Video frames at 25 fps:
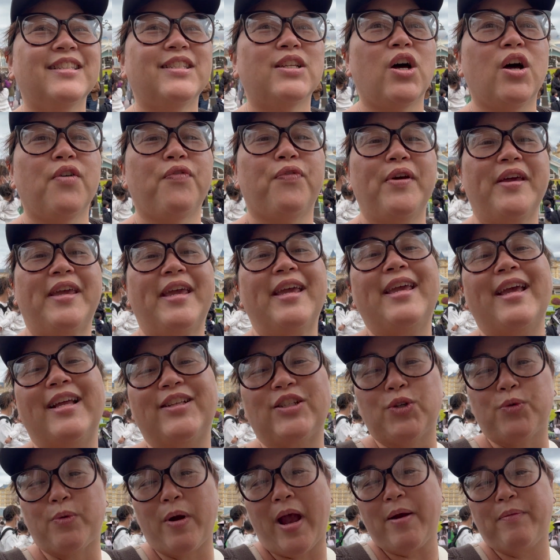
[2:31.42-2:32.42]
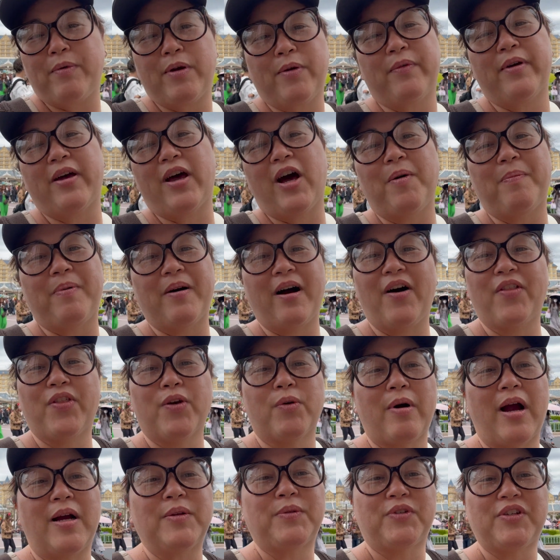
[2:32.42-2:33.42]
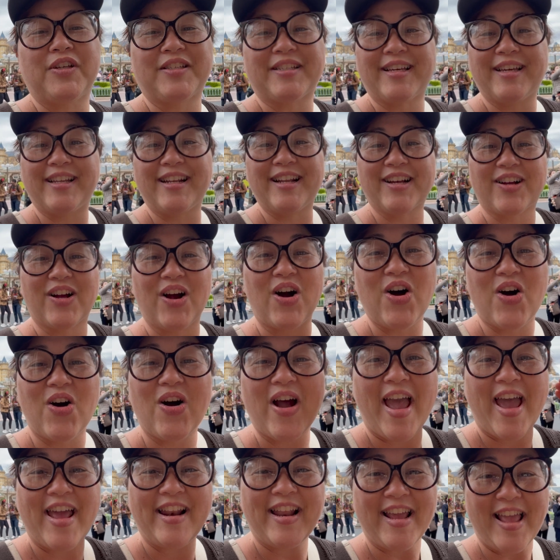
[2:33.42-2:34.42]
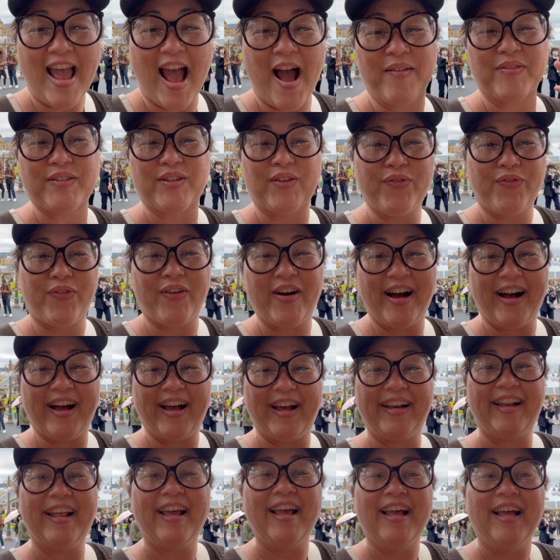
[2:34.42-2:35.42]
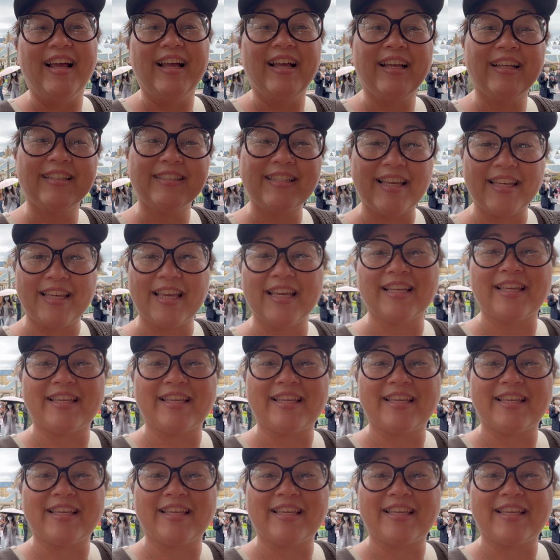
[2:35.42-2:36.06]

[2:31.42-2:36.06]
so if we can get to ride, we will. But otherwise, we're just gonna go and have some fun, take it